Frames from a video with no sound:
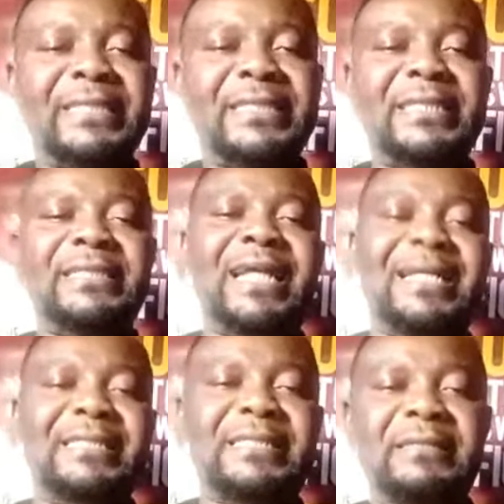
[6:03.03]
is
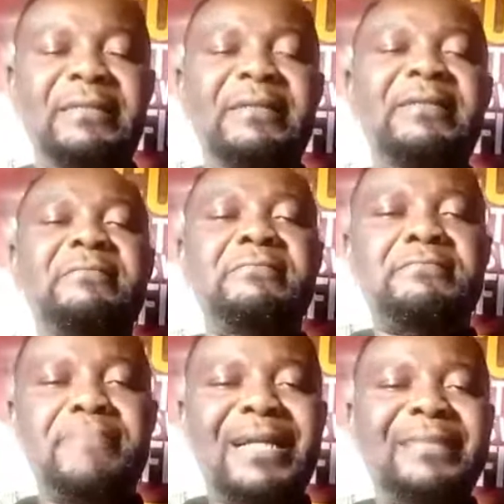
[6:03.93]
intact.
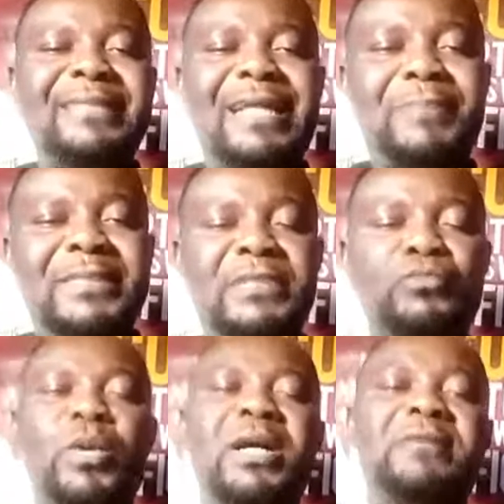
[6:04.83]
Mark that
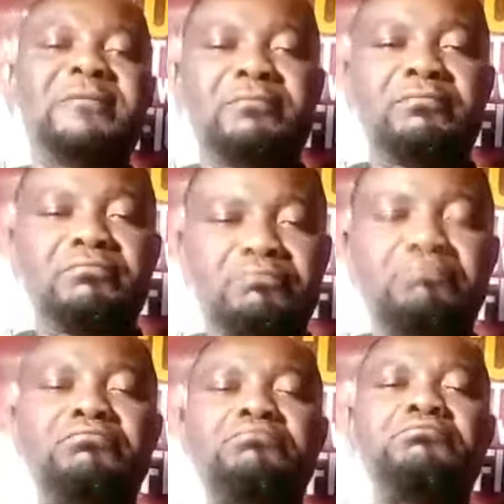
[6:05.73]
person well.
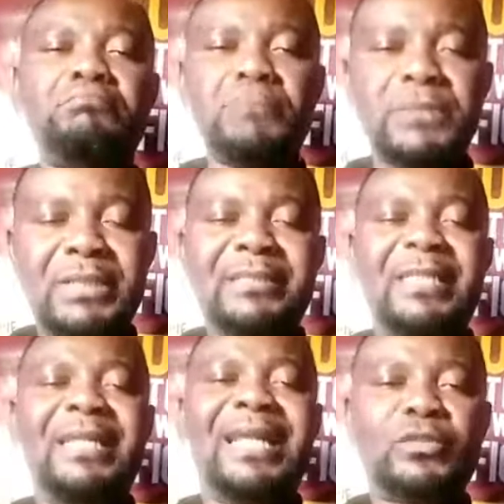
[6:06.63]
And
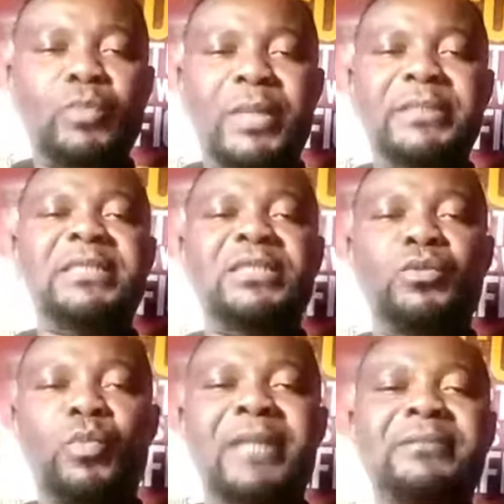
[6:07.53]
the last one is
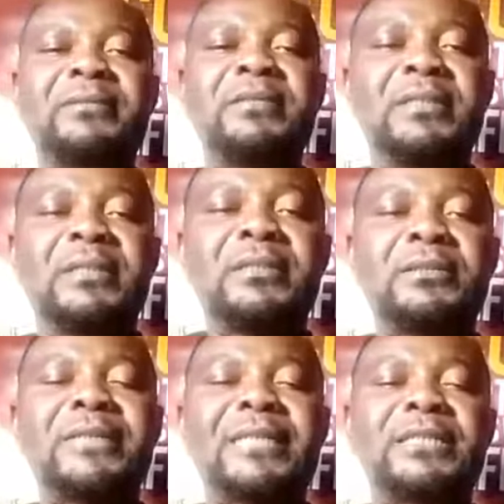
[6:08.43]
the one
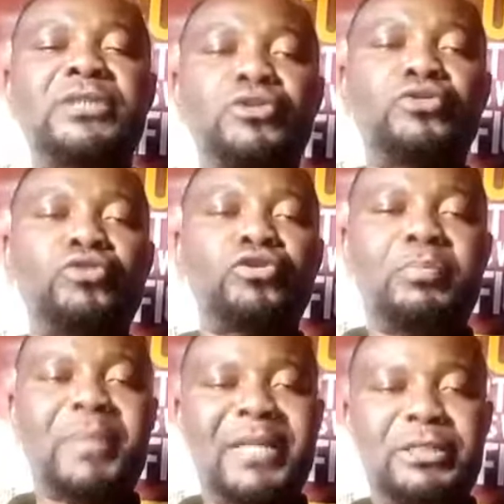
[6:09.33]
that is going to
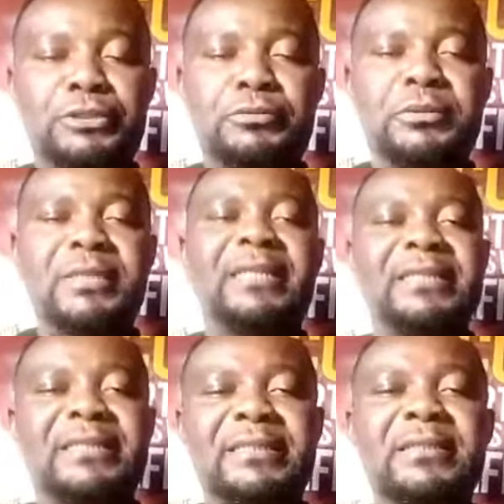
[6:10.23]
surprise you. Now
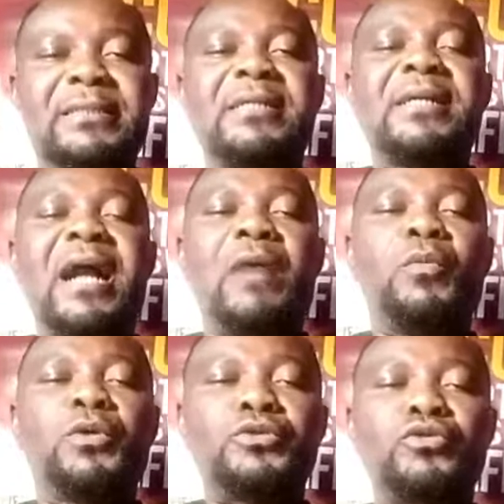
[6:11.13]
listen, I
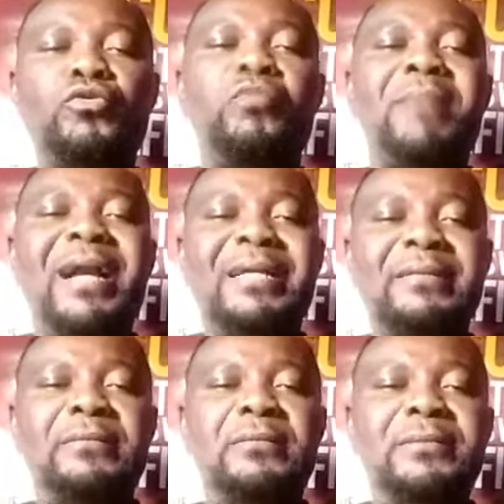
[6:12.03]
want you to mark
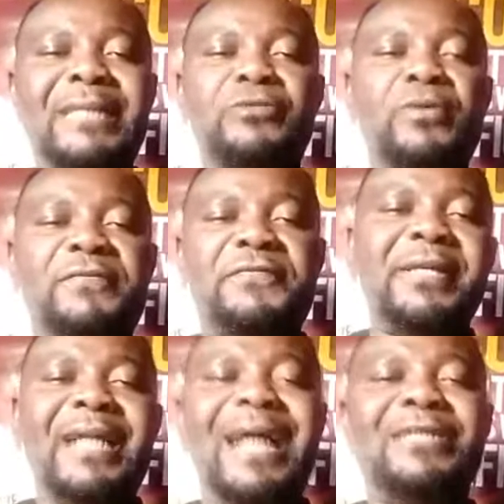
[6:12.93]
that your
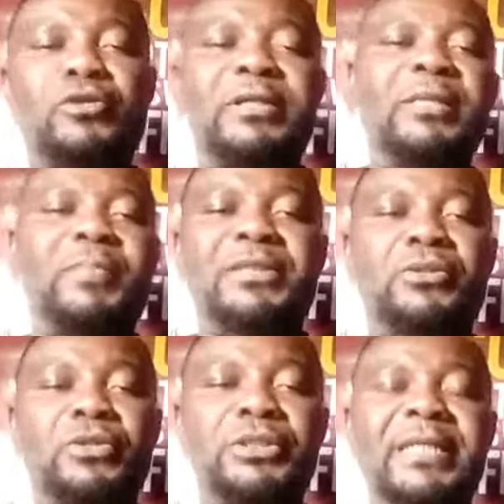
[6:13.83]
friend has called the
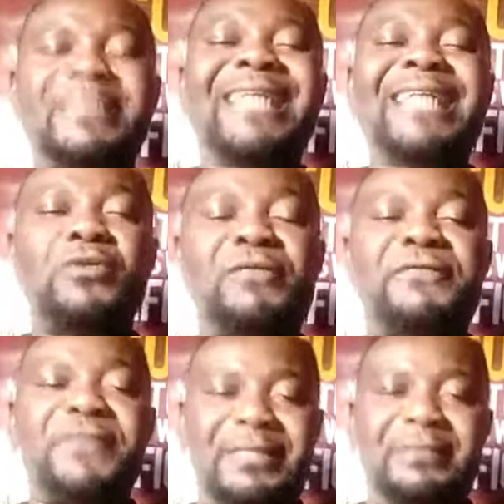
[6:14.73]
person 100. That your
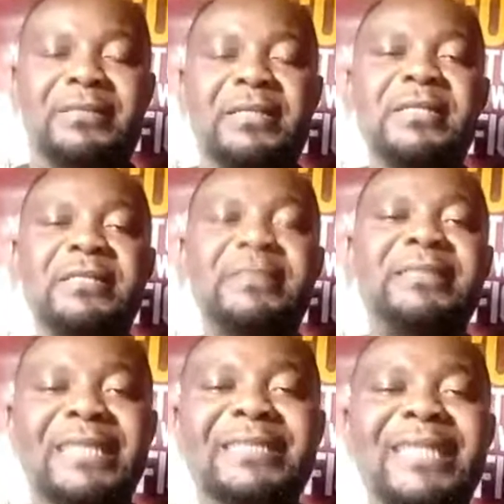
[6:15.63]
friend,
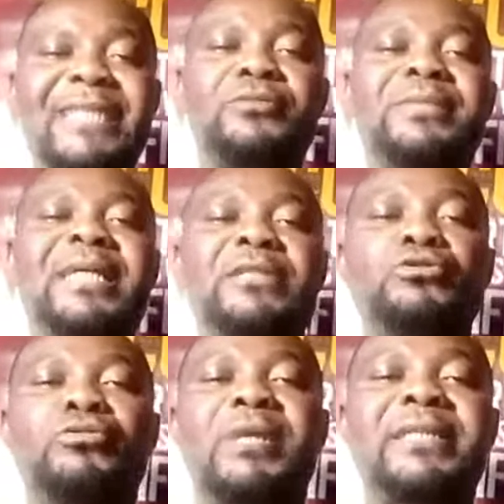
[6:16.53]
let's assume that
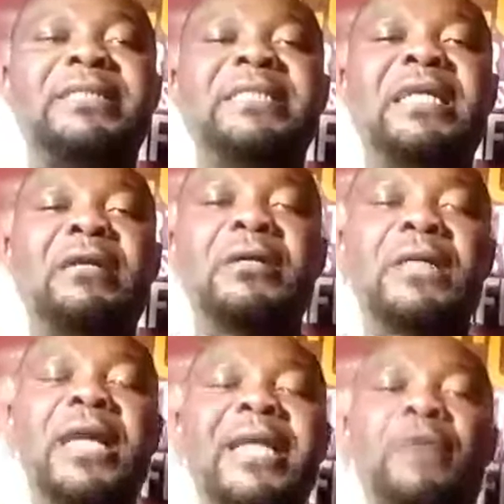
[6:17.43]
you are in
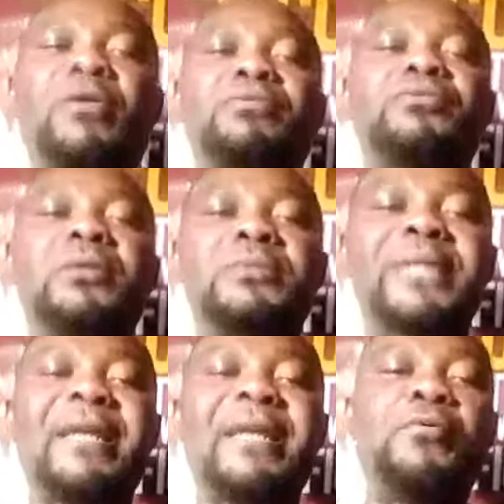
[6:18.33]
a kind of
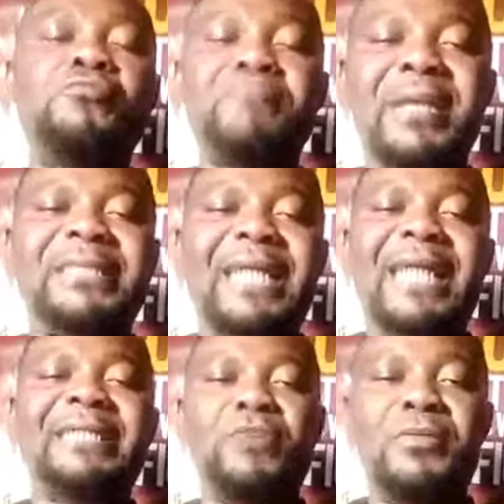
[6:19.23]
terrible mess
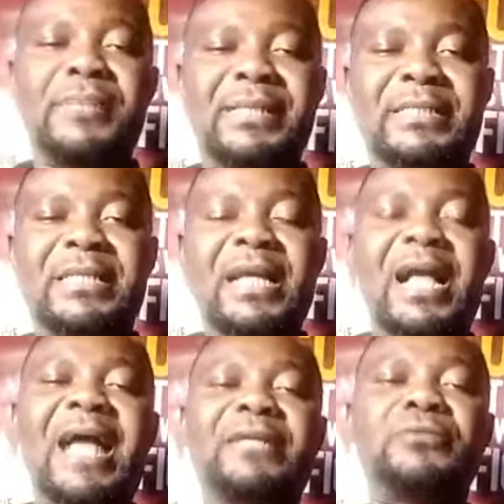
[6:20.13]
at the moment,
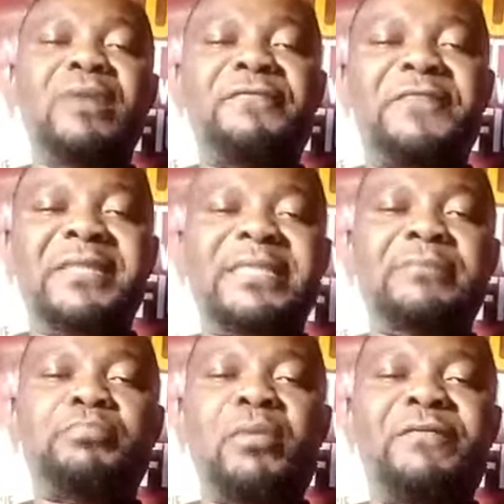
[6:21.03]
and you are
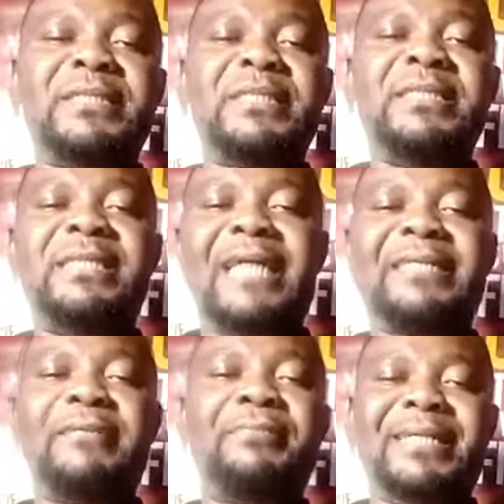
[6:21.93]
facing poverty
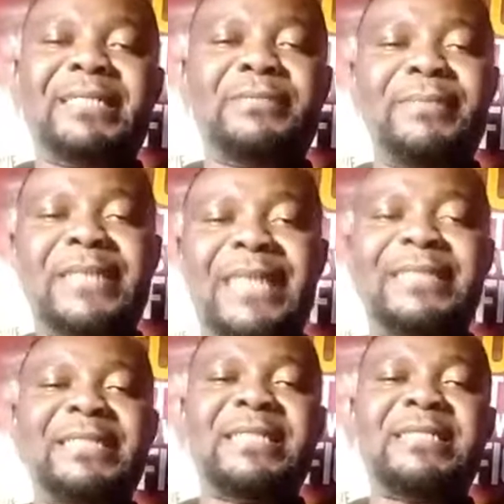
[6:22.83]
and embarrassment
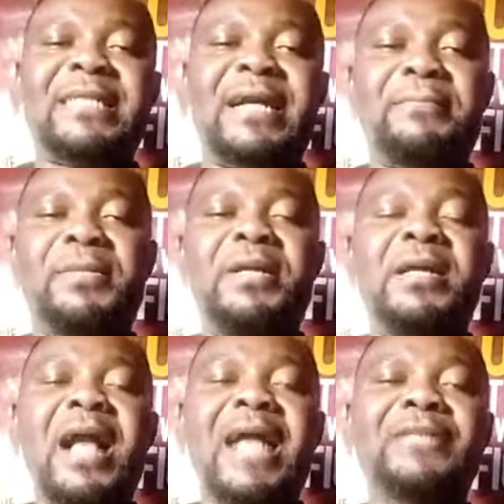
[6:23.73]
at the same time.
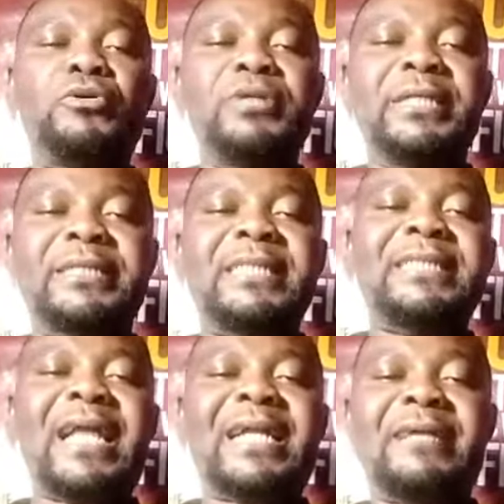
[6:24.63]
And the only
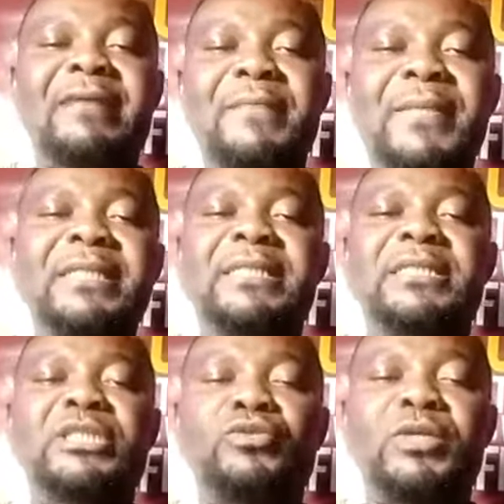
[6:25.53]
thing that can remedy
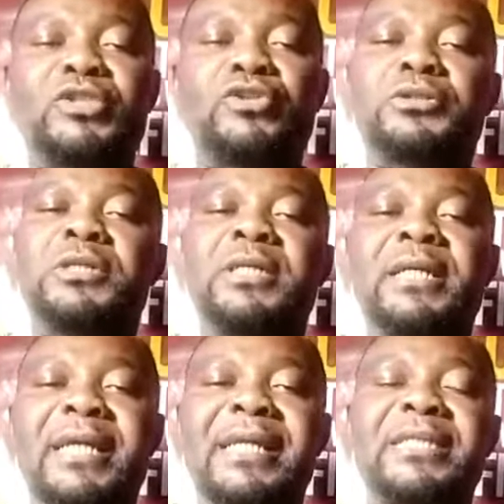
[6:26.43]
the situation
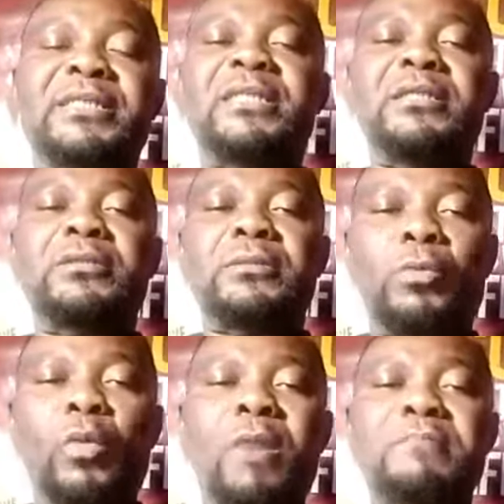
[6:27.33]
is
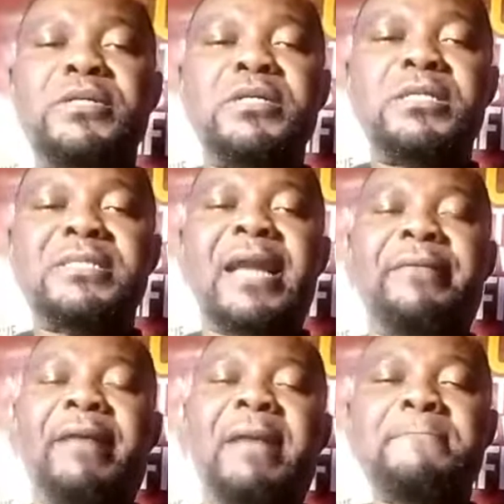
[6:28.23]
1 million
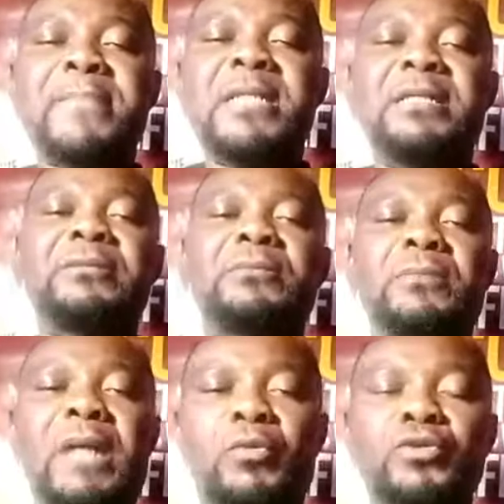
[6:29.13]
naira.
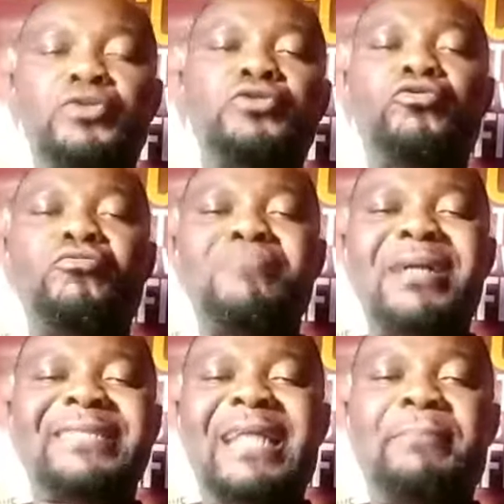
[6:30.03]
I want you to
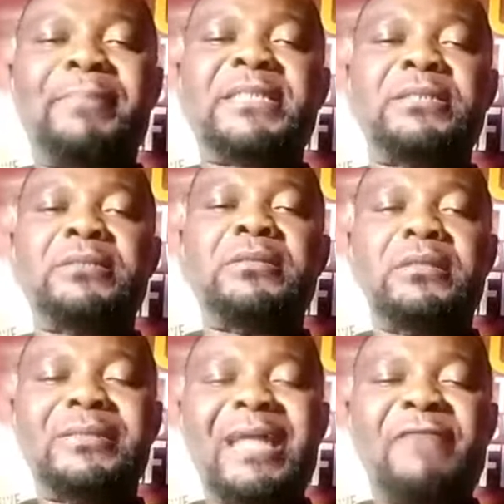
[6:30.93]
mark that person,
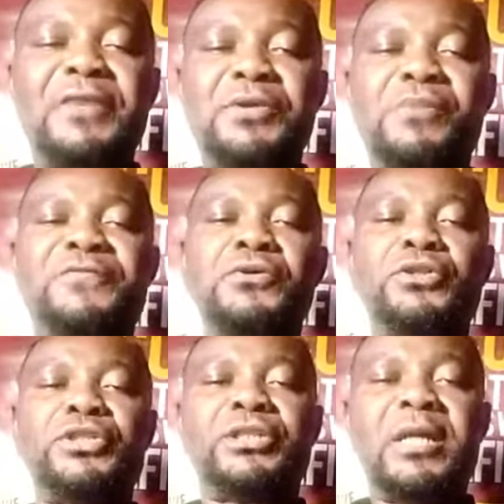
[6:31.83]
that friend of
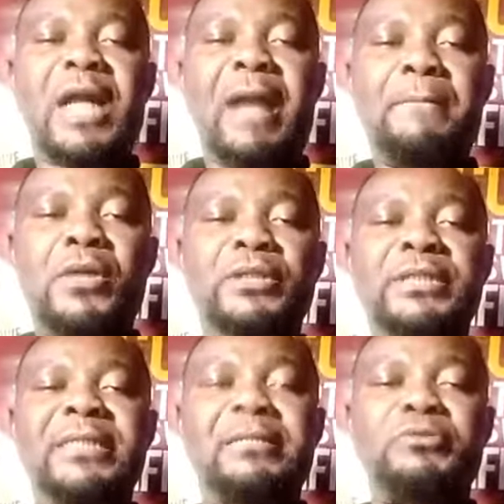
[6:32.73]
yours, among
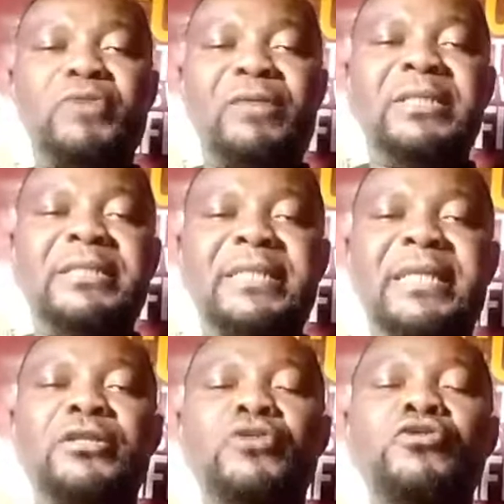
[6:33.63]
the names you have
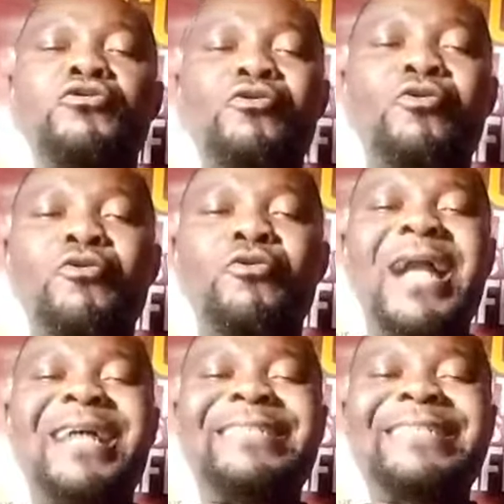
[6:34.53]
listed, who
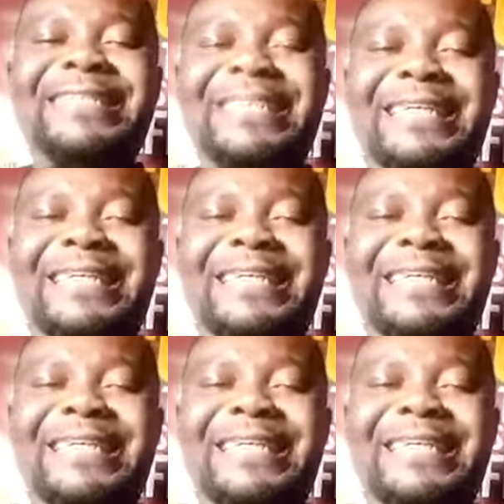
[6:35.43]
can risk